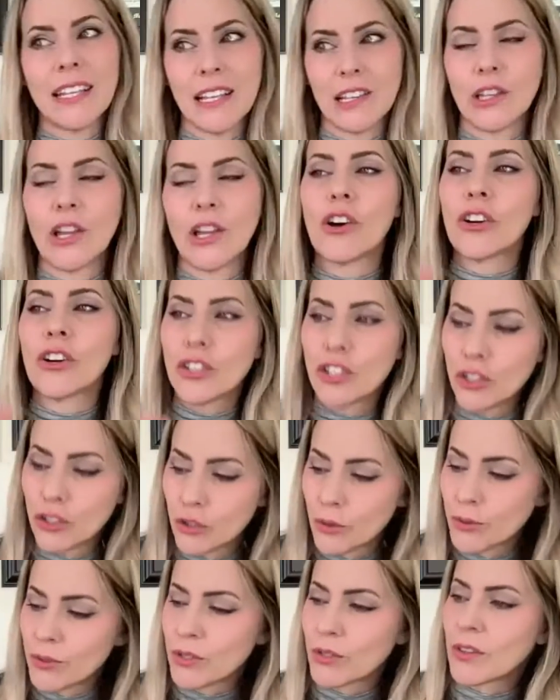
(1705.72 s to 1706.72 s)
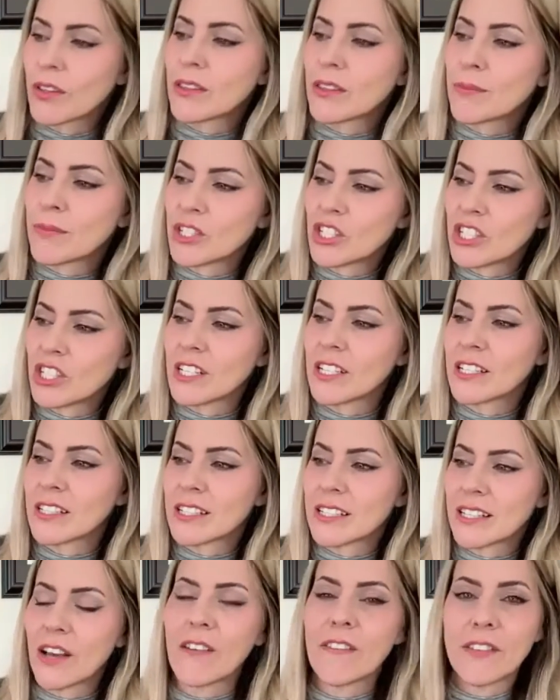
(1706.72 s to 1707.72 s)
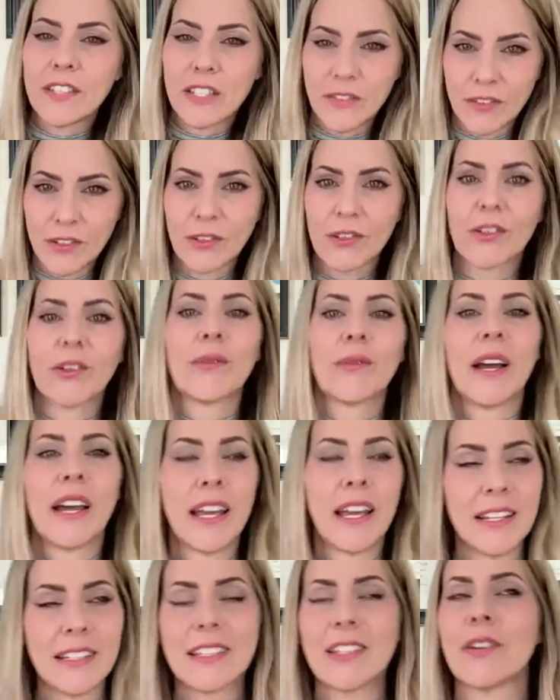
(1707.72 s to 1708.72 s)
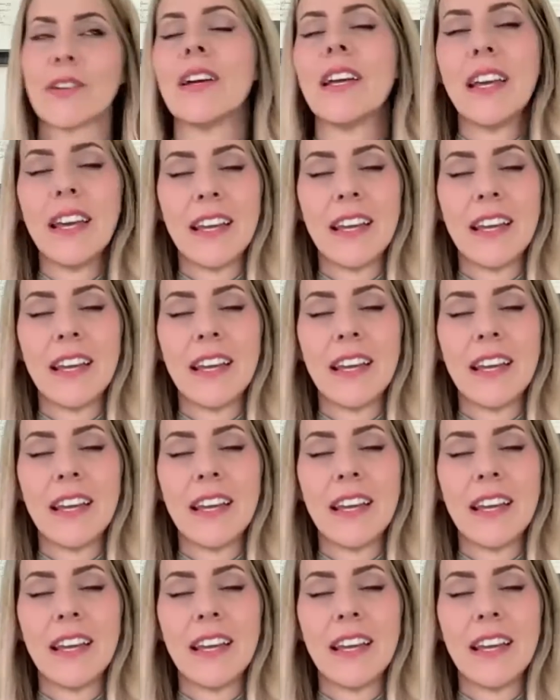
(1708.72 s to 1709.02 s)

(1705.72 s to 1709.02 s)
get longer tubes so that the machine itself is further away. And so